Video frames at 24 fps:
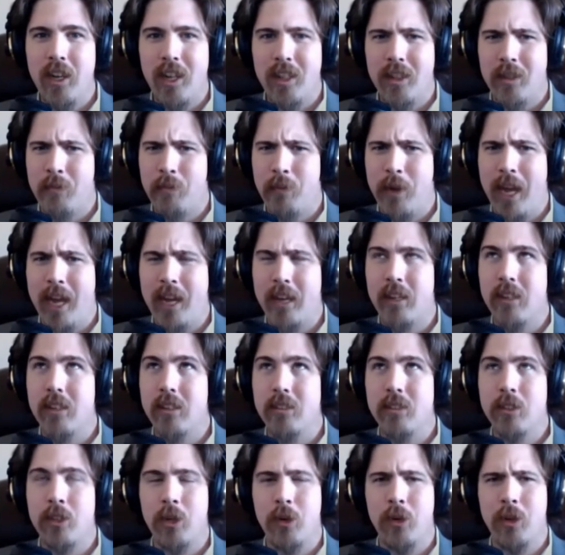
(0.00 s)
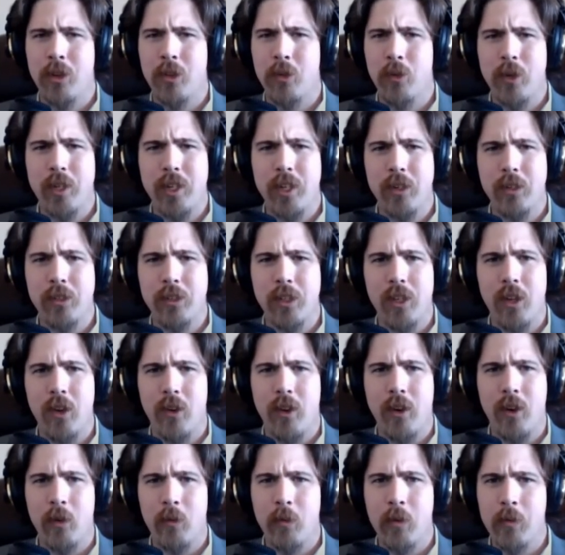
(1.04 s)
And then back 2 or 3 years
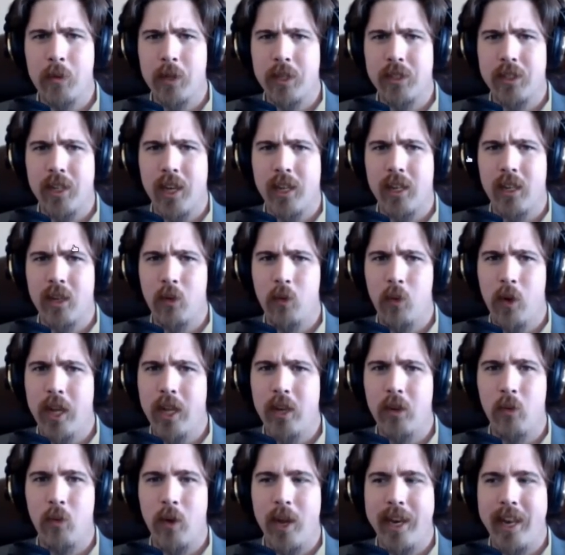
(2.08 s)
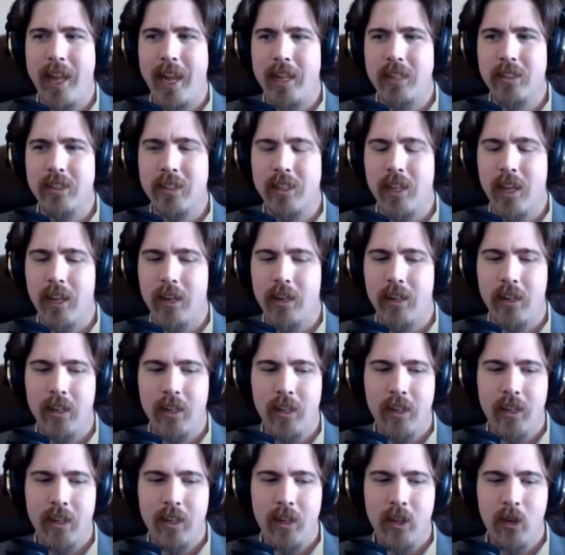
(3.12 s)
ago, I don't remember exactly when, Red Hat said,
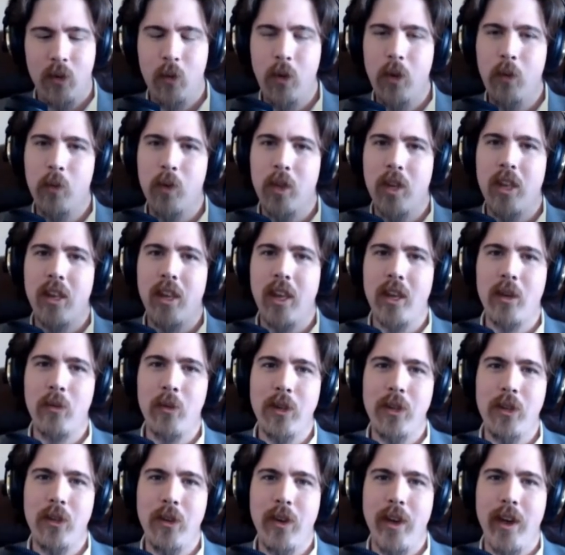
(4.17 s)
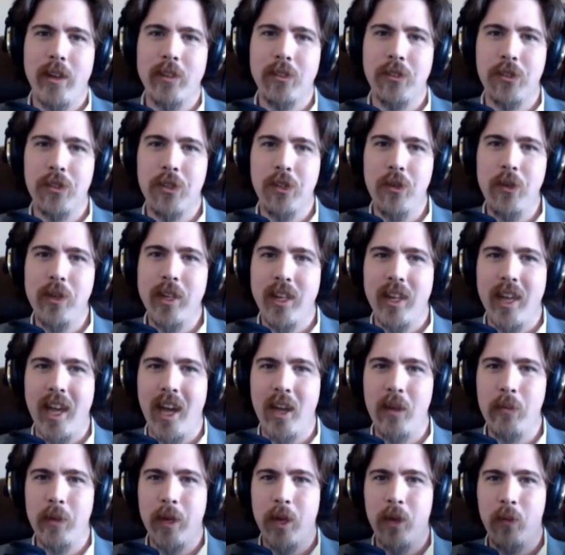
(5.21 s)
we really like what you guys are doing.
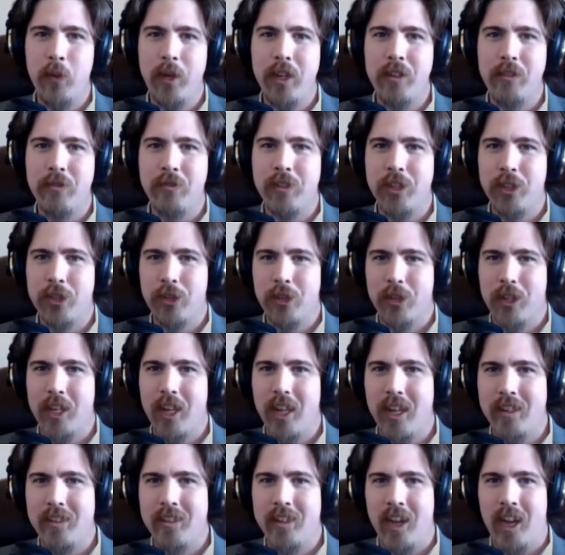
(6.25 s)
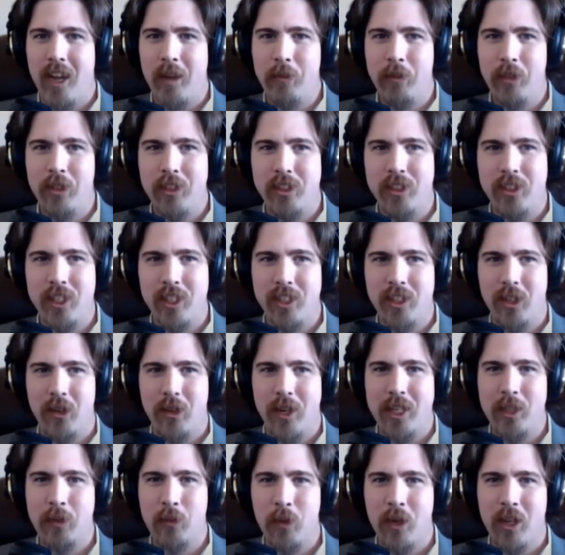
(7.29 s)
How about we officially adopt the
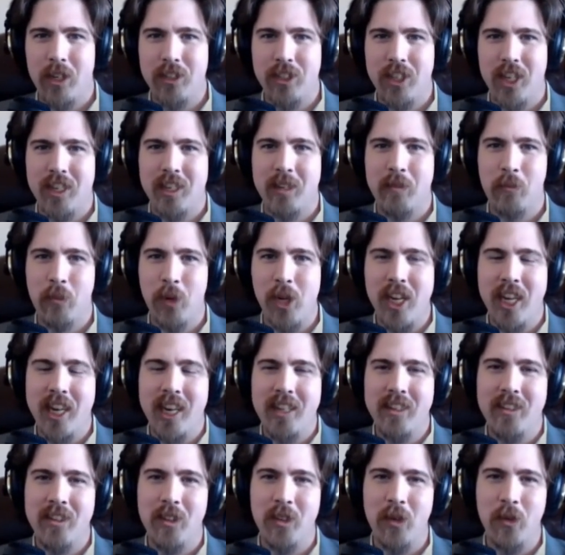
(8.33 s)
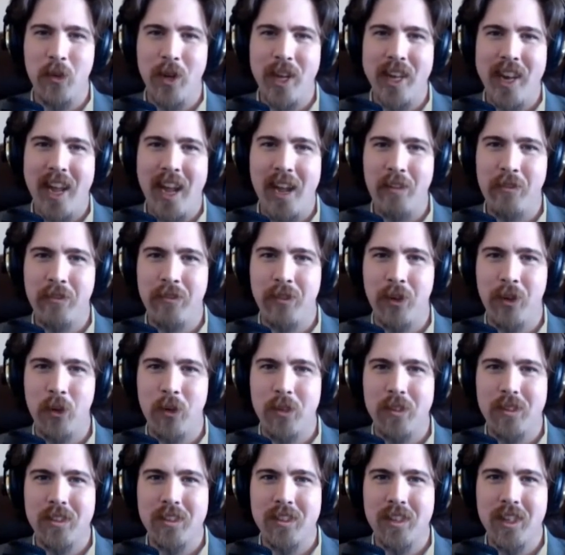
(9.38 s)
CentOS project and bring it into the Red Hat
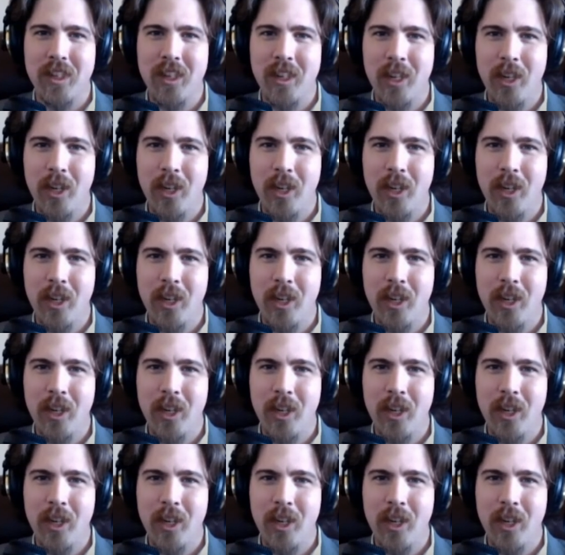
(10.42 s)
fold?